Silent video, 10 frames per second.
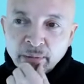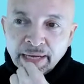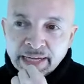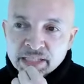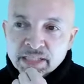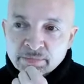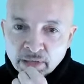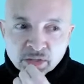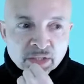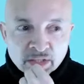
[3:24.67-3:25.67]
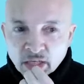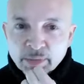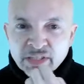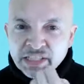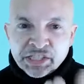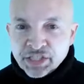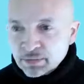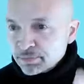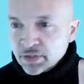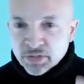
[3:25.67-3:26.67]
But actually, most of the time you're eating
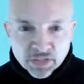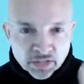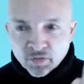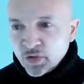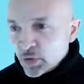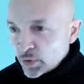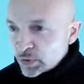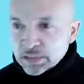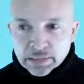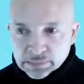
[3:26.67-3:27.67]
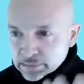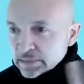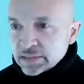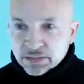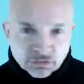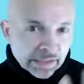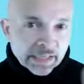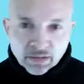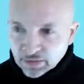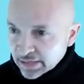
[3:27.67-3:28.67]
shit processed food, you know,
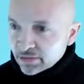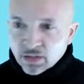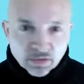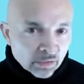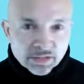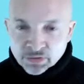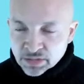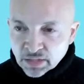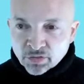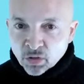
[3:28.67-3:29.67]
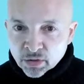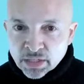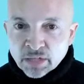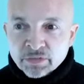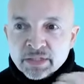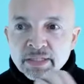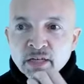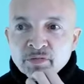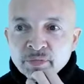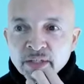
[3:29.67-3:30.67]
drinking a lot of alcohol, all that sort of stuff, and not looking after yourself.